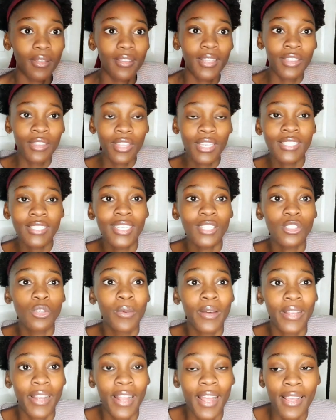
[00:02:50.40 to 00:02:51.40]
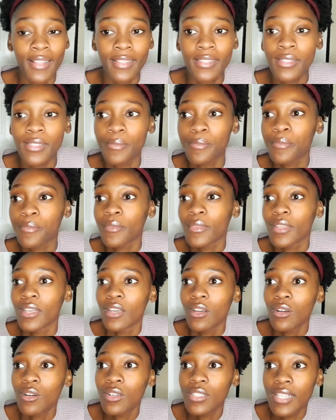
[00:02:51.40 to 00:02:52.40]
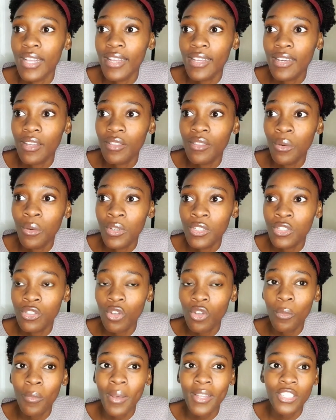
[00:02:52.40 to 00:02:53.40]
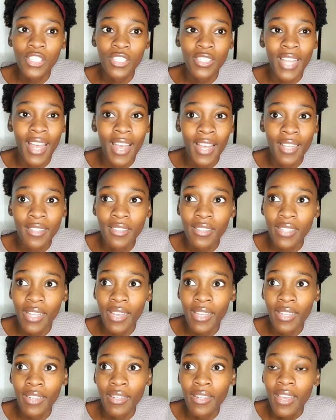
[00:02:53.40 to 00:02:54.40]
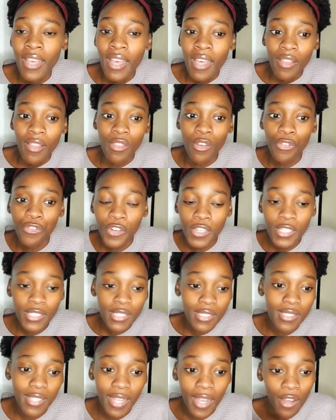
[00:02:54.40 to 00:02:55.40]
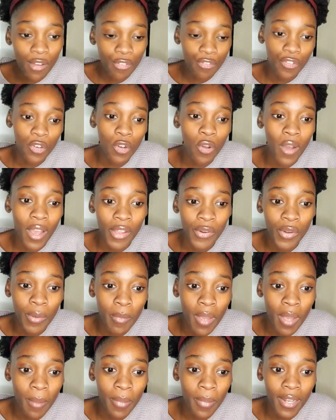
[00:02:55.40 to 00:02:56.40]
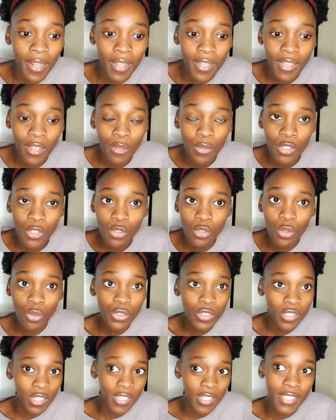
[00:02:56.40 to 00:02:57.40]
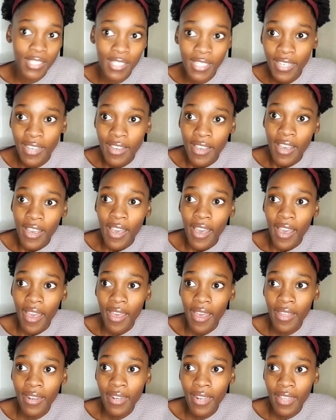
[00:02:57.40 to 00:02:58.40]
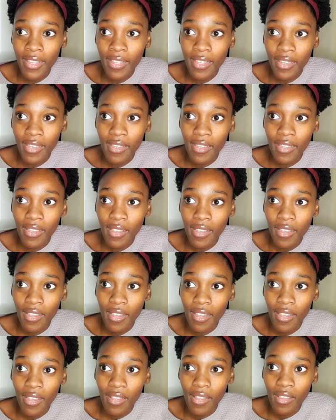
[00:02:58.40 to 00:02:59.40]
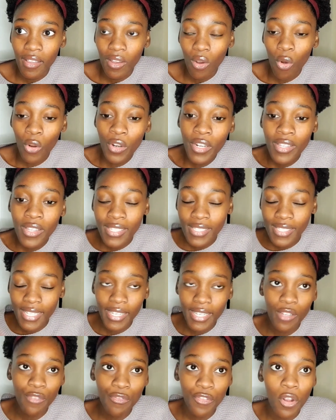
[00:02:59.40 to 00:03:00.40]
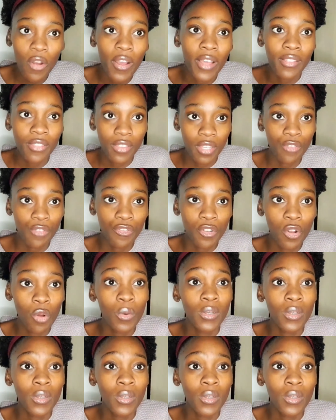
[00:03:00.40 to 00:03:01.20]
The thing says over right, because like there was so much dust, and the first floor I remember, like it was so dirty, and like only the second floor and third floor